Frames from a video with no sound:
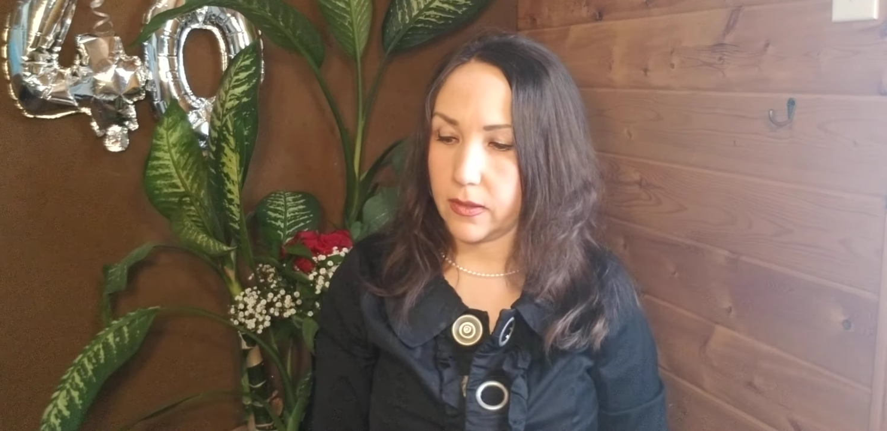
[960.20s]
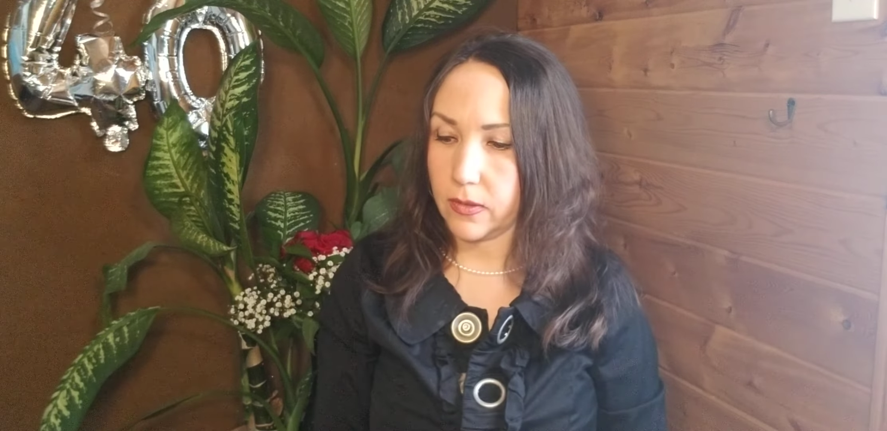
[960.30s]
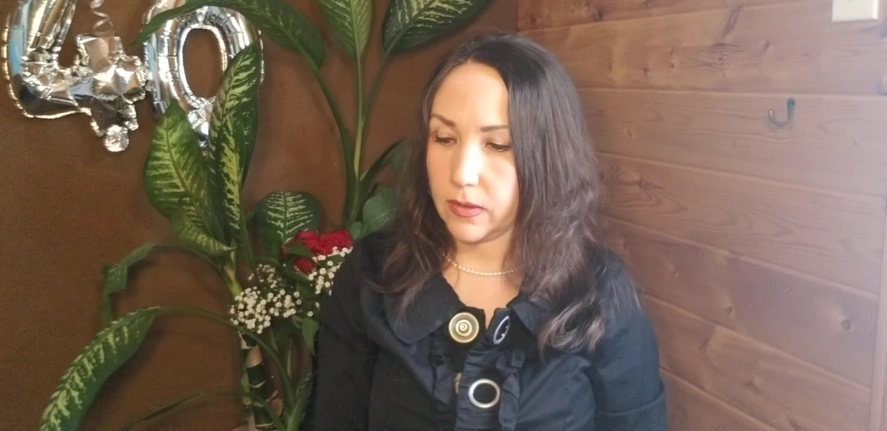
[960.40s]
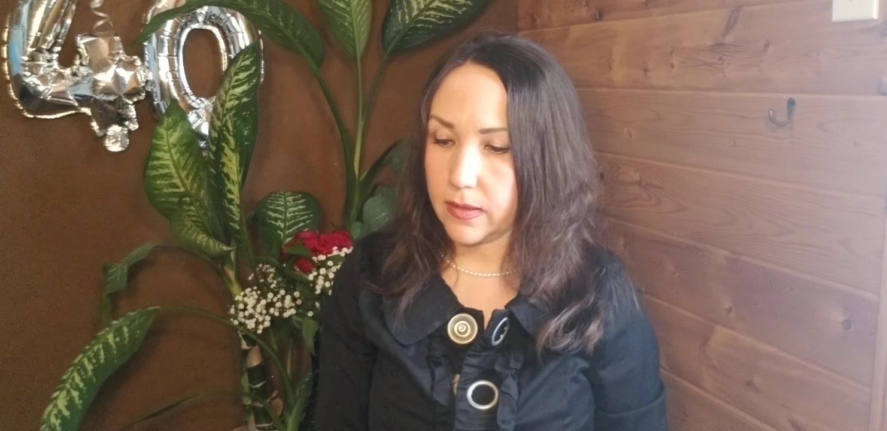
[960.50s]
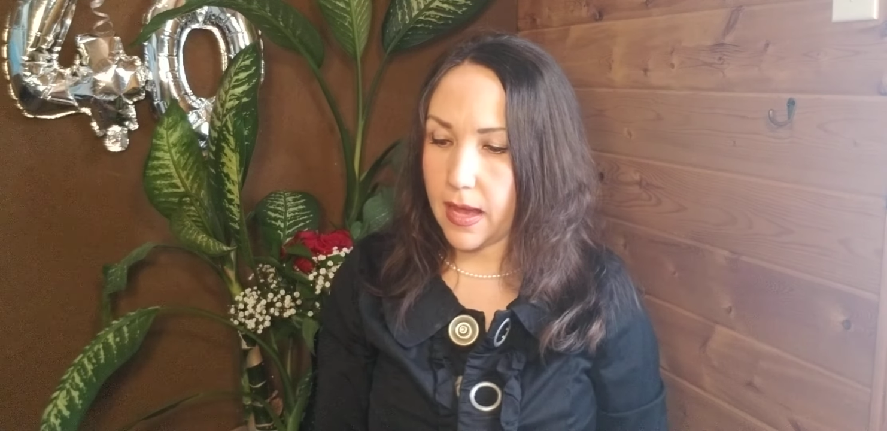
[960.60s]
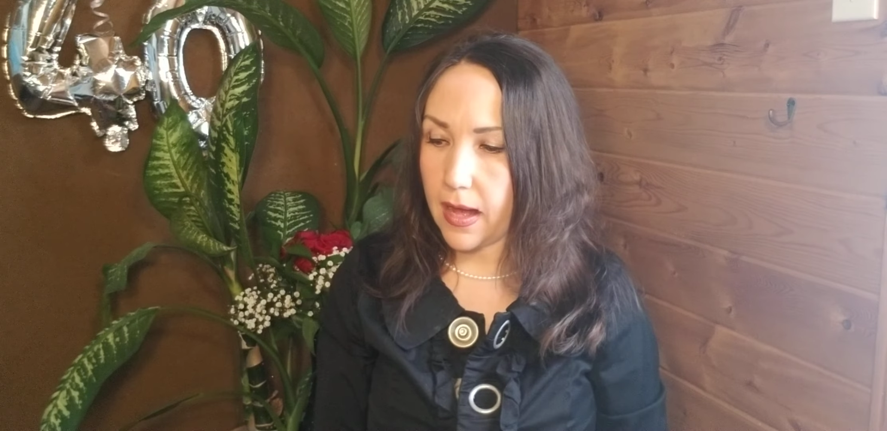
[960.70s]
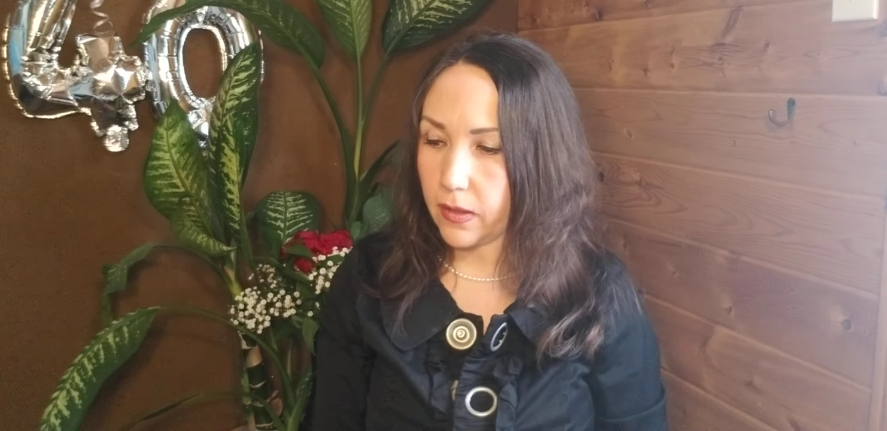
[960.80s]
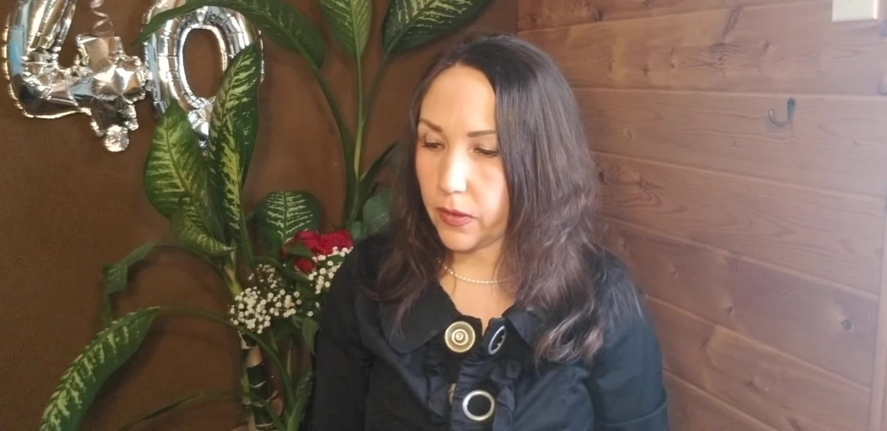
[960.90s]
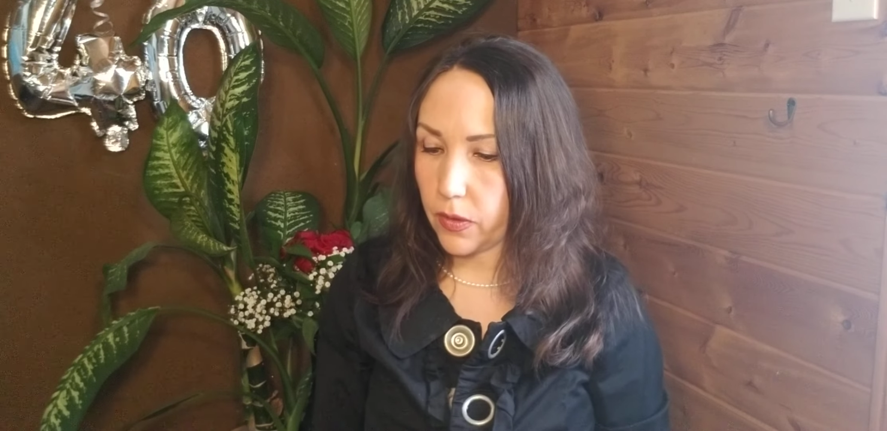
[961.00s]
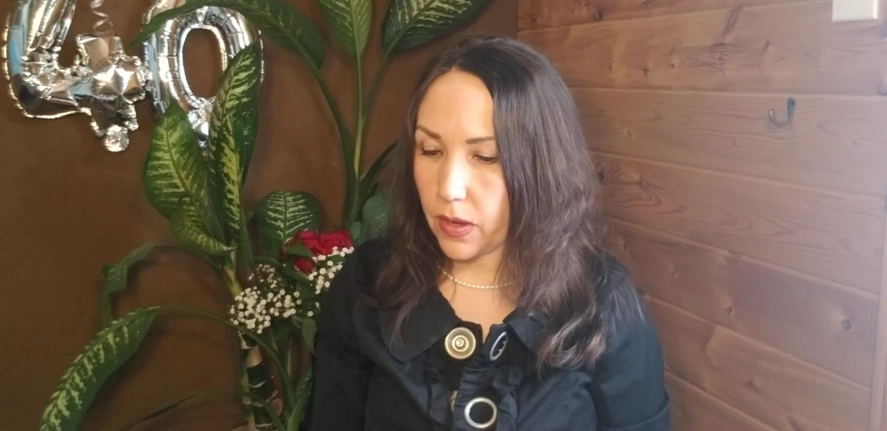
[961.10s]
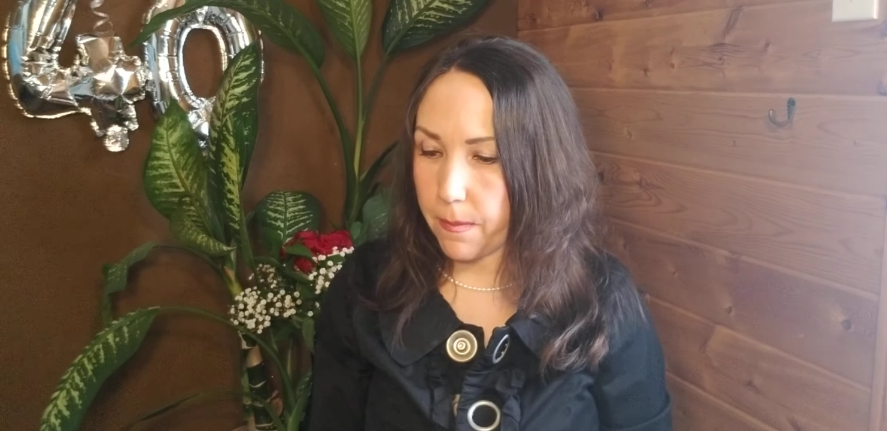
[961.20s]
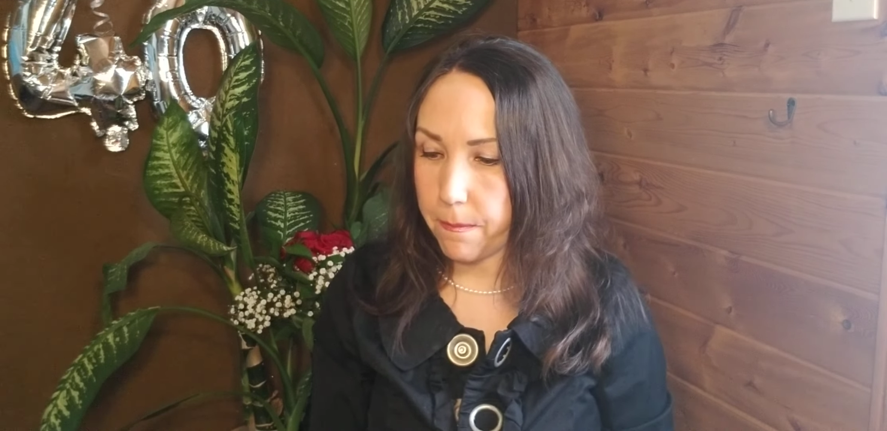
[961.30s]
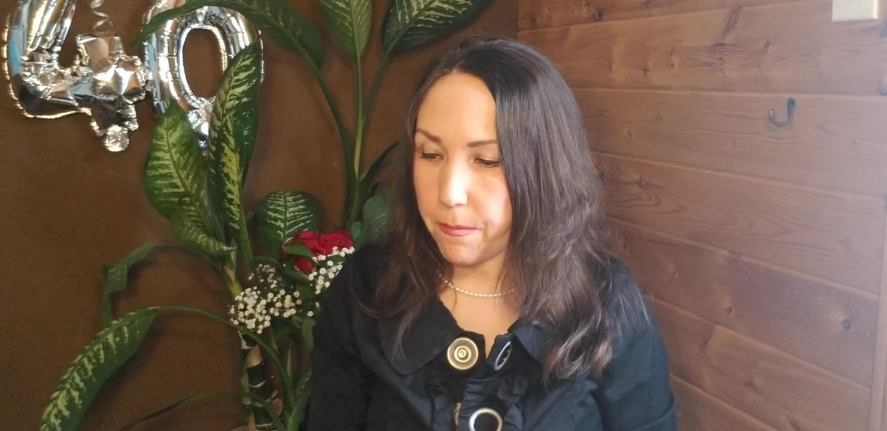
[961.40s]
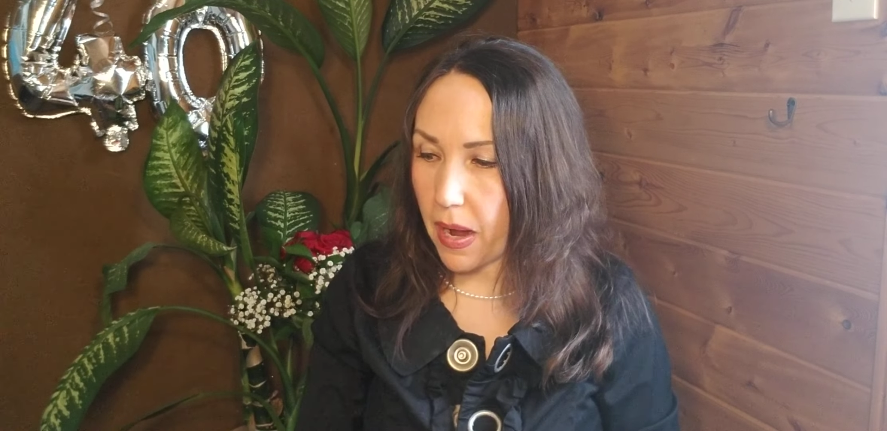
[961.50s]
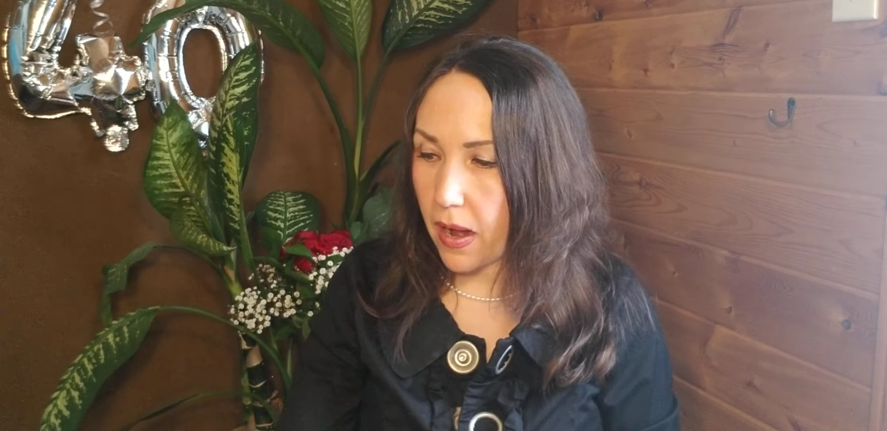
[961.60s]
to tell you
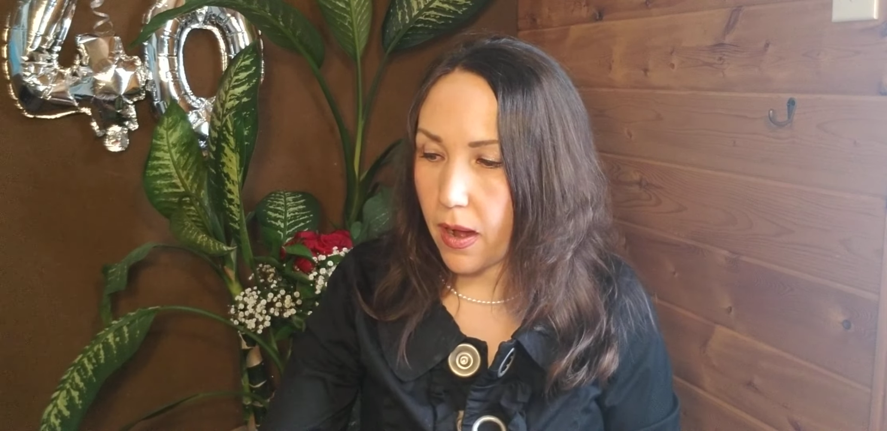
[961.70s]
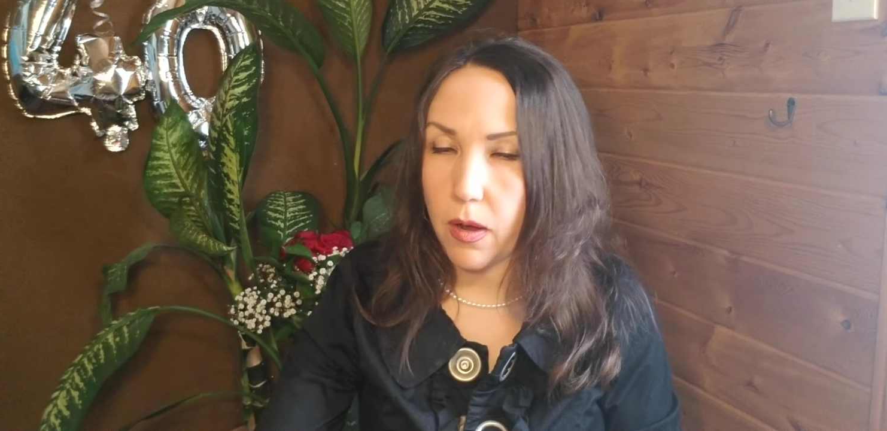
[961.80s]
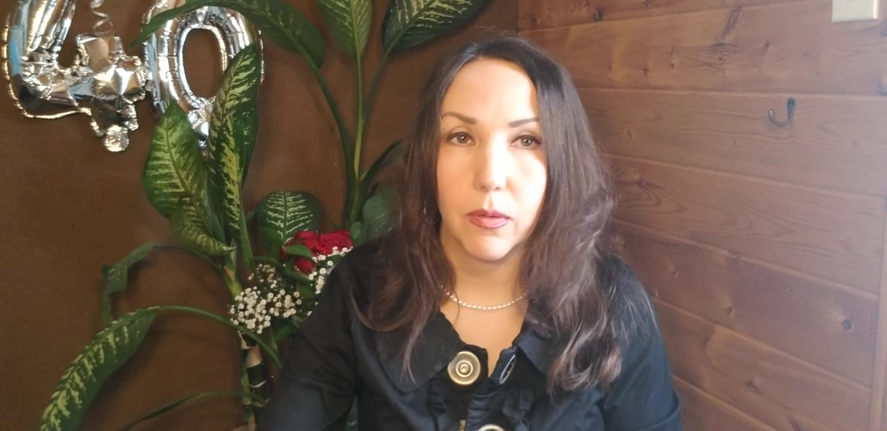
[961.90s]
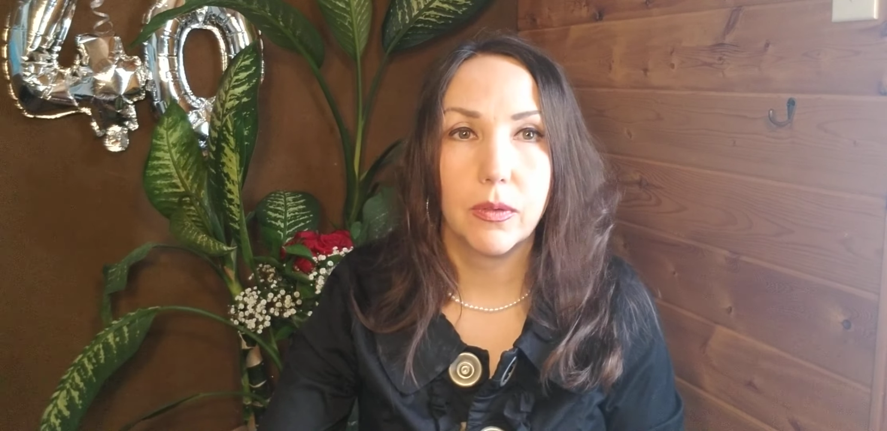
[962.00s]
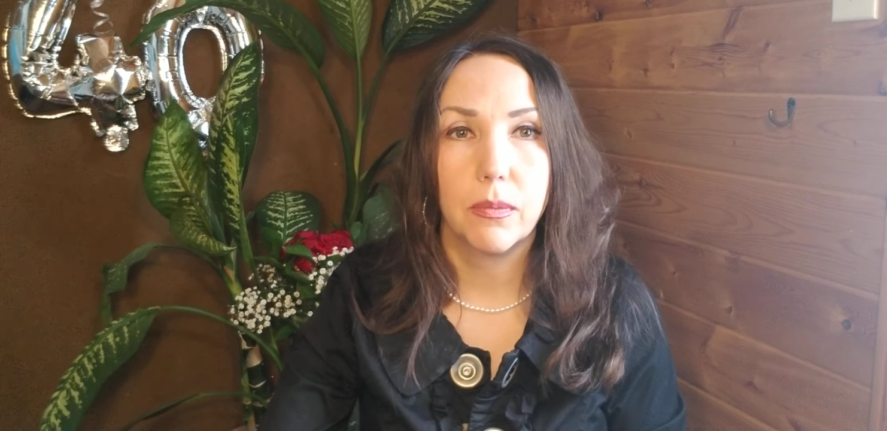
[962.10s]
about